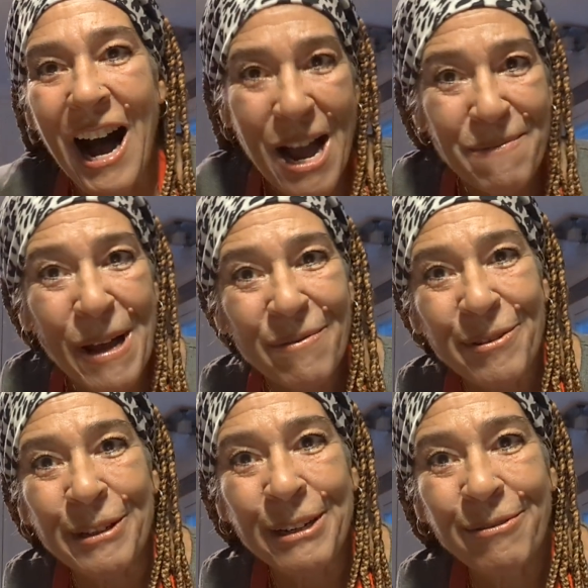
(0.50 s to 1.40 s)
Hi my
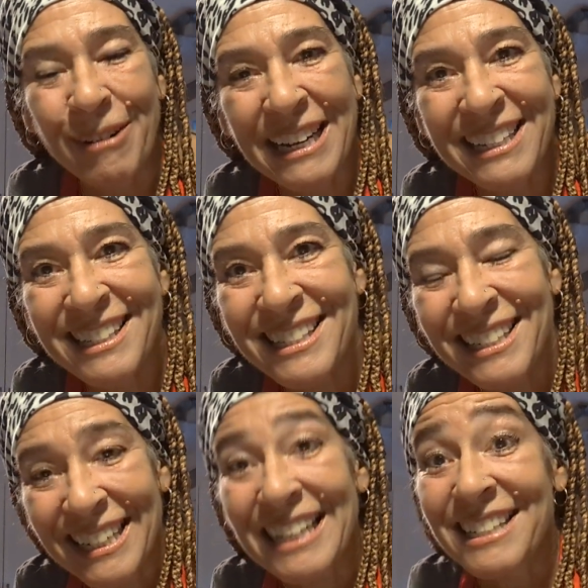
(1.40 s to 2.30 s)
foodie
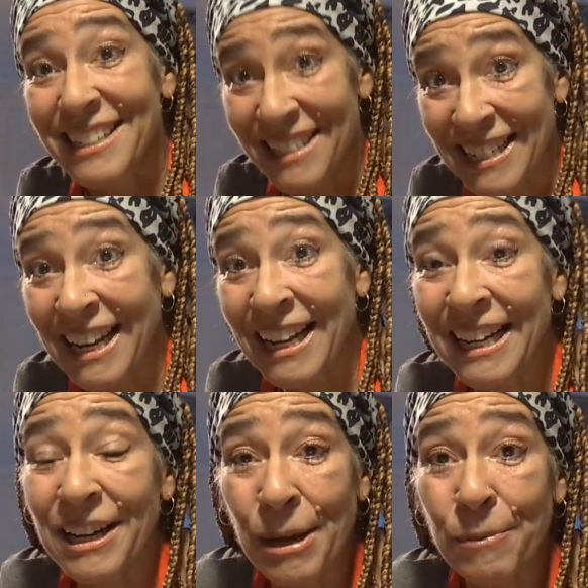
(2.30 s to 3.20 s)
friends.
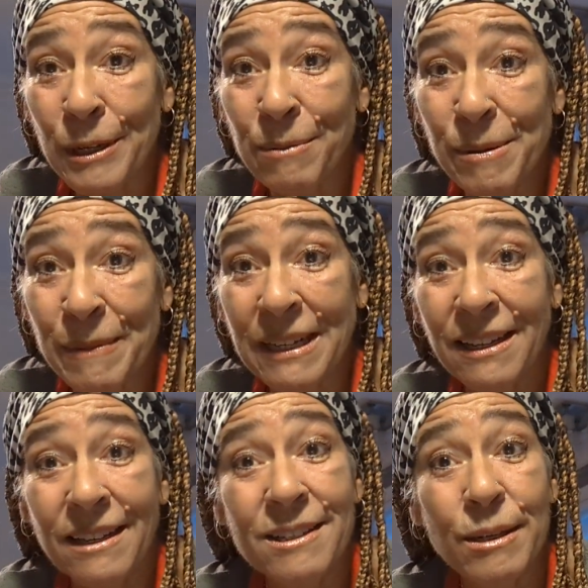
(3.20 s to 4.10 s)
Today I'm going to be
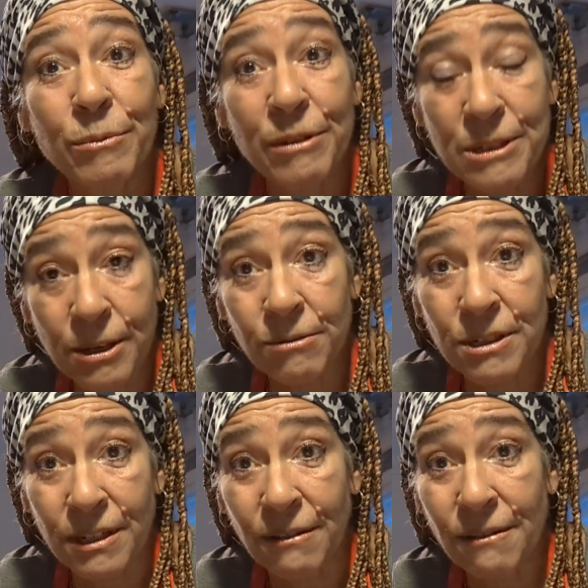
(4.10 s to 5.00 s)
making some
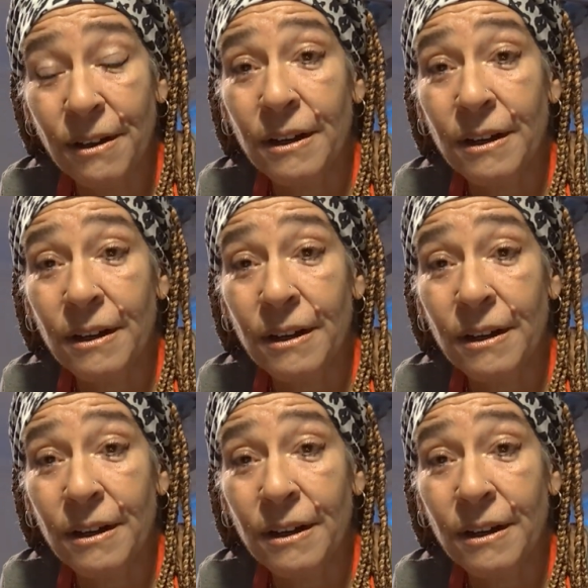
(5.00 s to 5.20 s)
risotto.